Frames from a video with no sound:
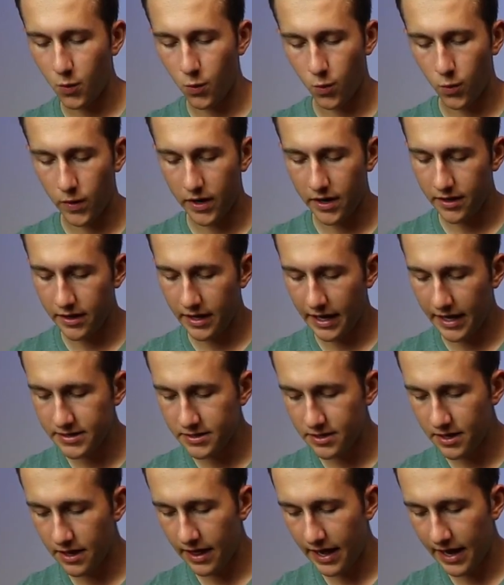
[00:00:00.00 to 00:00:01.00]
Well, the
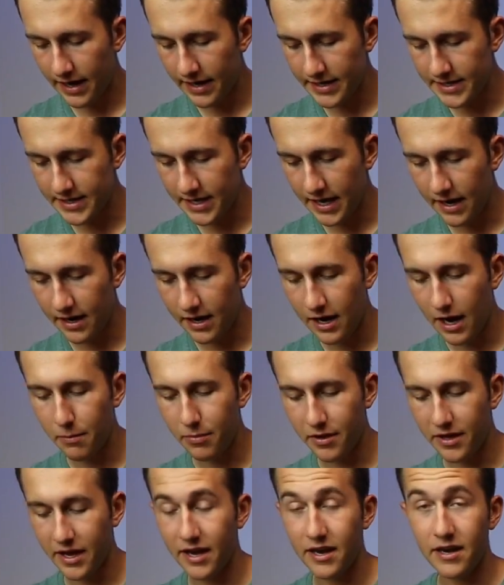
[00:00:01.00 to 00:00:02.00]
answer to that is kind of
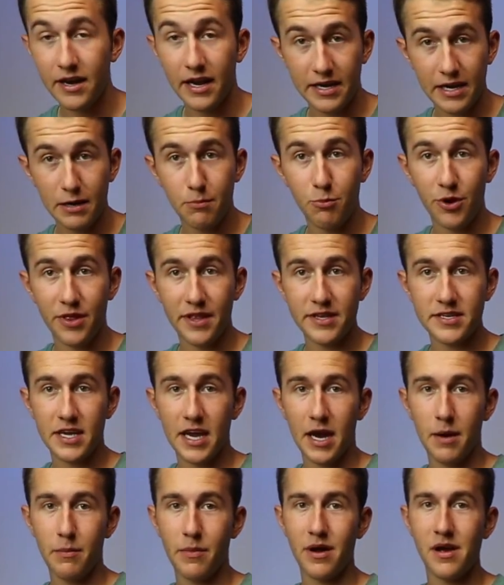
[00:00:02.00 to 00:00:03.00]
complicated. I did bring this
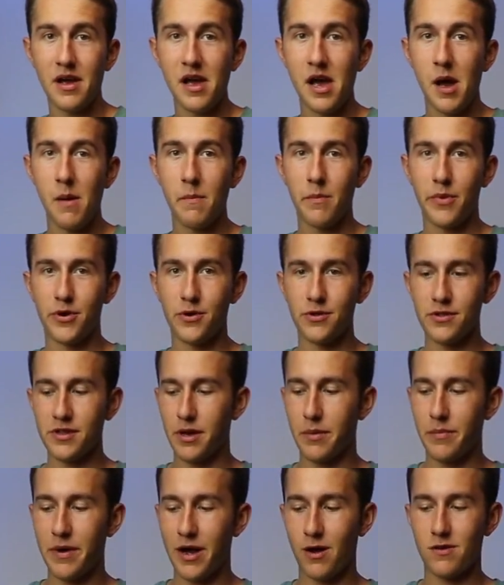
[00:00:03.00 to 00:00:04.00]
camera, but only
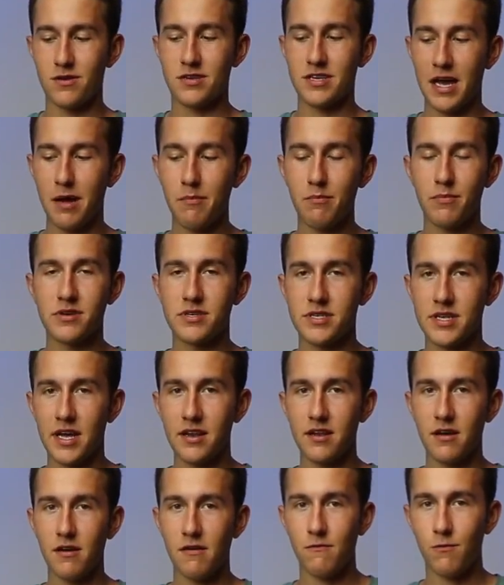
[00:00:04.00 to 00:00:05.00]
about
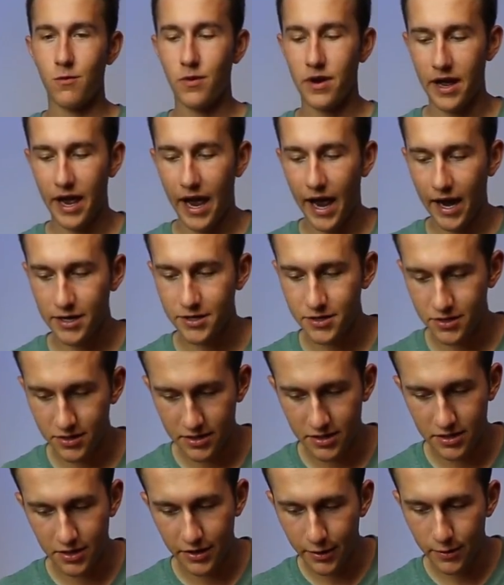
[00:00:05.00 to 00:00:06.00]
10% of what I
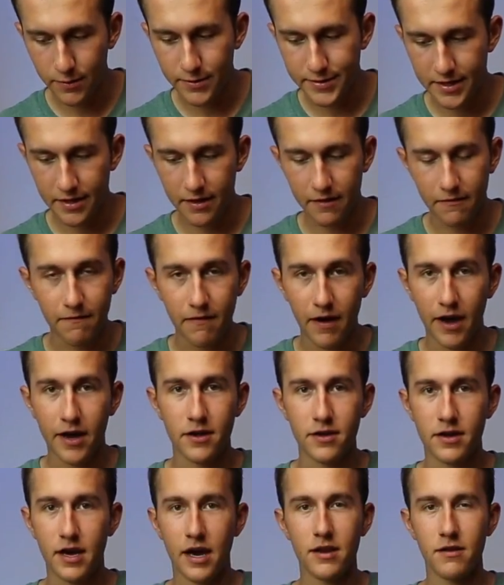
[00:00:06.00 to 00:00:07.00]
actually used in the
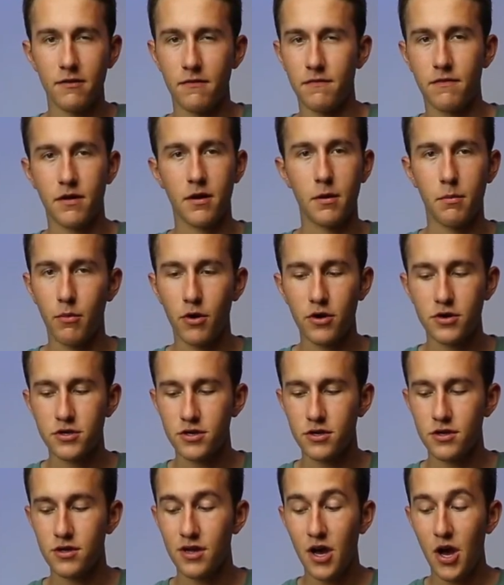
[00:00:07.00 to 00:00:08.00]
final kind of
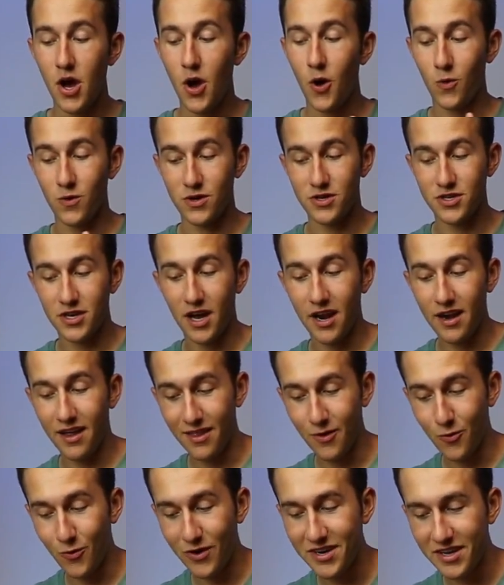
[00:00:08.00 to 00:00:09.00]
commercial was shot on
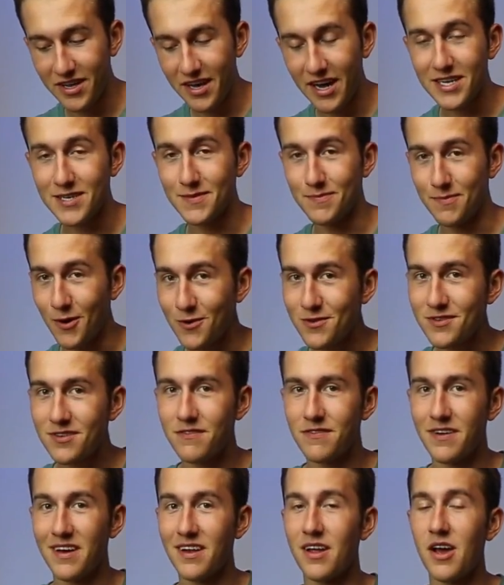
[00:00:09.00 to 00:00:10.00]
the 1DX. Most
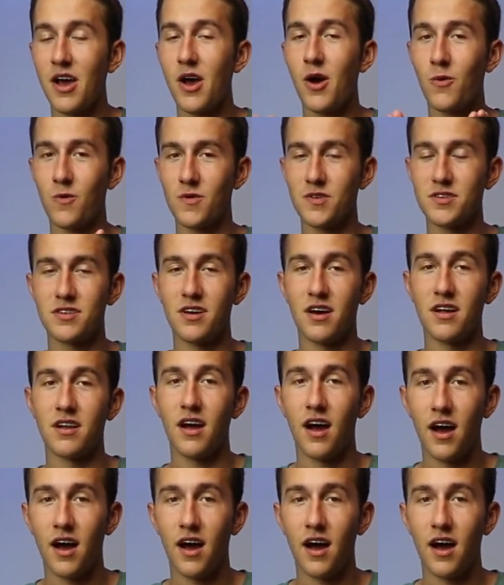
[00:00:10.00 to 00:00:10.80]
of it was done